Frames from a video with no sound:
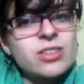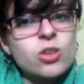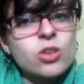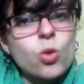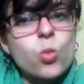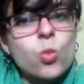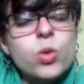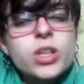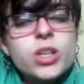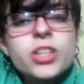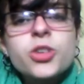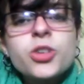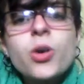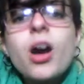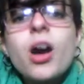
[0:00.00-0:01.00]
is,
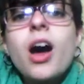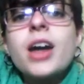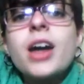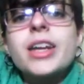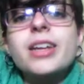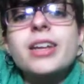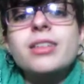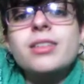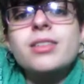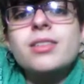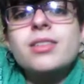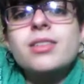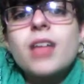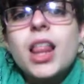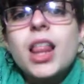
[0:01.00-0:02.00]
will your
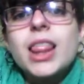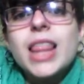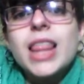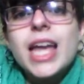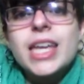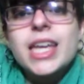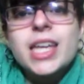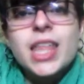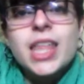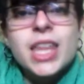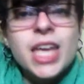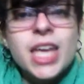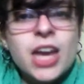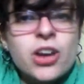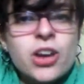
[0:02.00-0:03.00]
audience
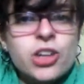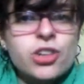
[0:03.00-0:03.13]
like the